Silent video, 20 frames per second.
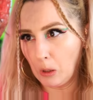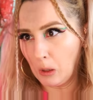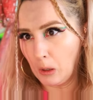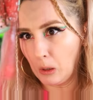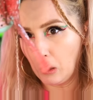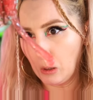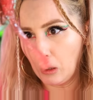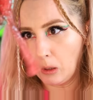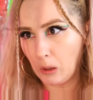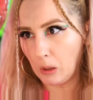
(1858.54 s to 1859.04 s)

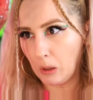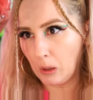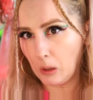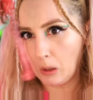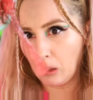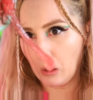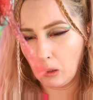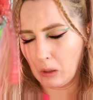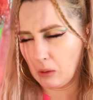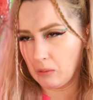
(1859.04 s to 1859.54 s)
All right,
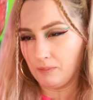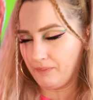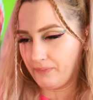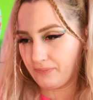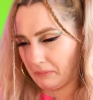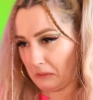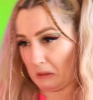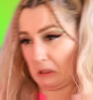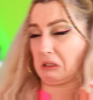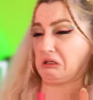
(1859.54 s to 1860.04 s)

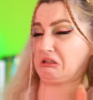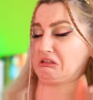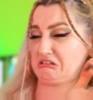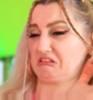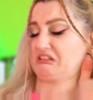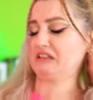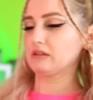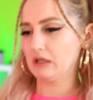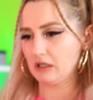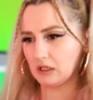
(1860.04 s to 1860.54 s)
brushing
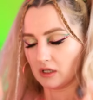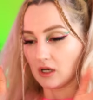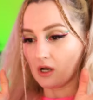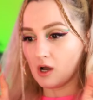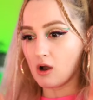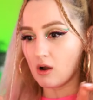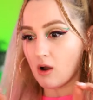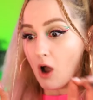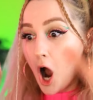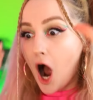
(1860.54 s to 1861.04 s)
won't help us
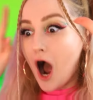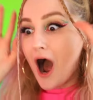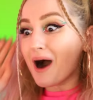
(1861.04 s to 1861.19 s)
here.